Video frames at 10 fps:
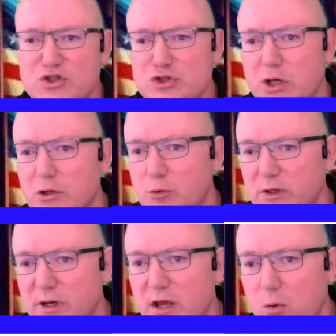generally
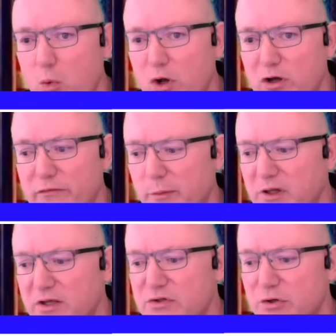not one of them,
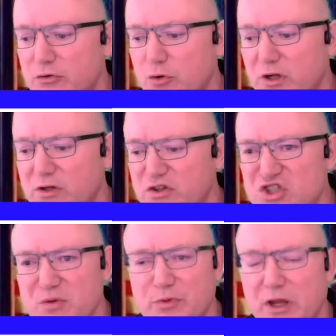unless an attorney does
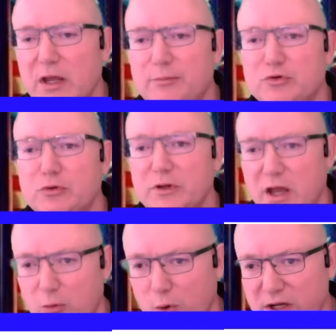something absolutely
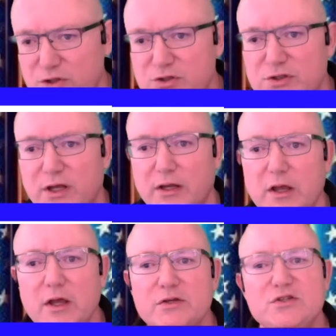outrageous, like
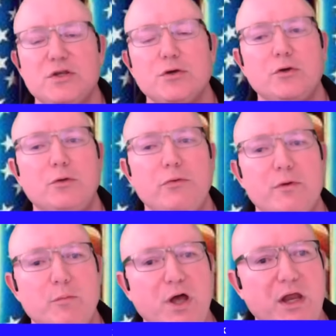steal the
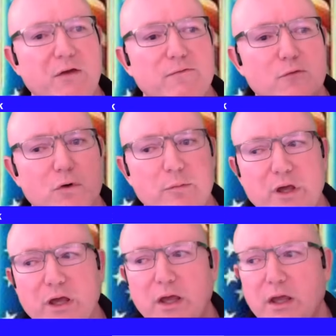money from
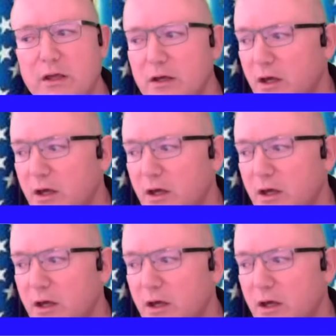a